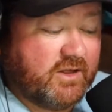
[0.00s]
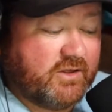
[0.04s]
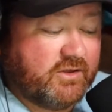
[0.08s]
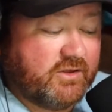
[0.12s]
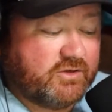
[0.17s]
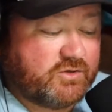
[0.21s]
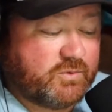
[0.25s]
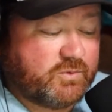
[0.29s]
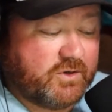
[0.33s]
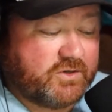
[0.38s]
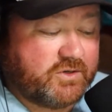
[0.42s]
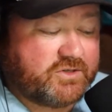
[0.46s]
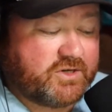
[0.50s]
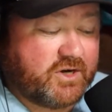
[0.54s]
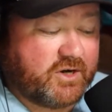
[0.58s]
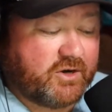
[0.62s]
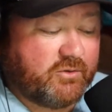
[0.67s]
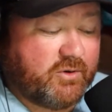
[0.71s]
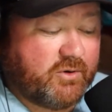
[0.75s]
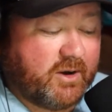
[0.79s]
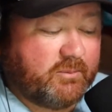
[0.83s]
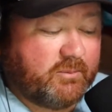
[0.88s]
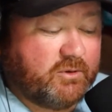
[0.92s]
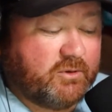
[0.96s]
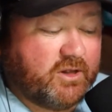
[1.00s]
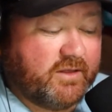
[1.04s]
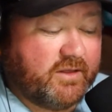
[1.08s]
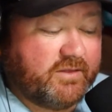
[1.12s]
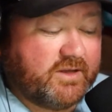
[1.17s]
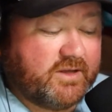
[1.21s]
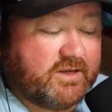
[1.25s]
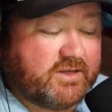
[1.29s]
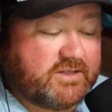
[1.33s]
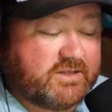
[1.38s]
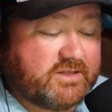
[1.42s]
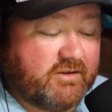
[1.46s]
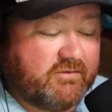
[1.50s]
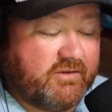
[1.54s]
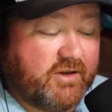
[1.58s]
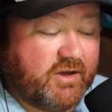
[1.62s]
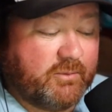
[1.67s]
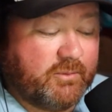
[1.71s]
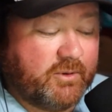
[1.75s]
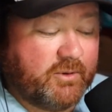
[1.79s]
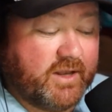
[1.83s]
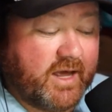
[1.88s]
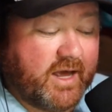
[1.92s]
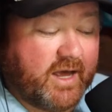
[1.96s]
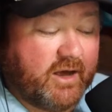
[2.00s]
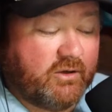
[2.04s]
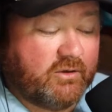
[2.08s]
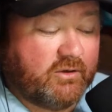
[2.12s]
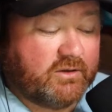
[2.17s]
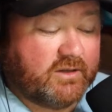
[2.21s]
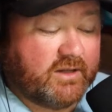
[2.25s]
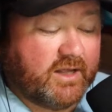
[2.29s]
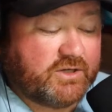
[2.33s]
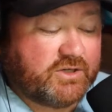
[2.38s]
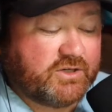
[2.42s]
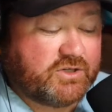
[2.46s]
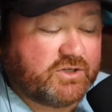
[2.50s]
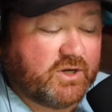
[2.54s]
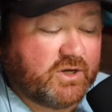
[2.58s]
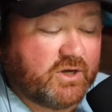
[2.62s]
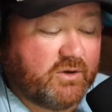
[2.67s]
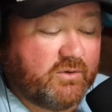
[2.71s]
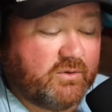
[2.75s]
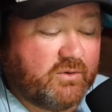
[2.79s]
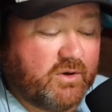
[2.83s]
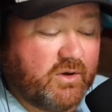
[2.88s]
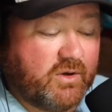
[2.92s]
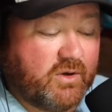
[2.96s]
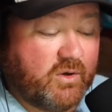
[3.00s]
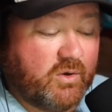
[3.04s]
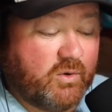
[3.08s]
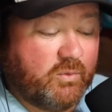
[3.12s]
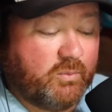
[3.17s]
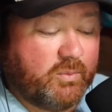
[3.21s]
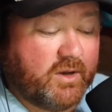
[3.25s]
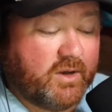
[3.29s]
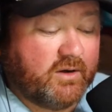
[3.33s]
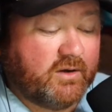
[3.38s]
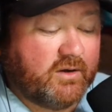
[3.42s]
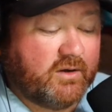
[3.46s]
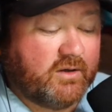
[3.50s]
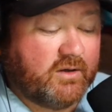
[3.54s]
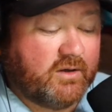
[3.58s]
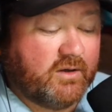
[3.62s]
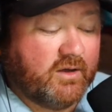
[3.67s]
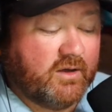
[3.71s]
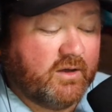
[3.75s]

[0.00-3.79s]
The swirls are incredible on these. Available now, Ledgestone Open.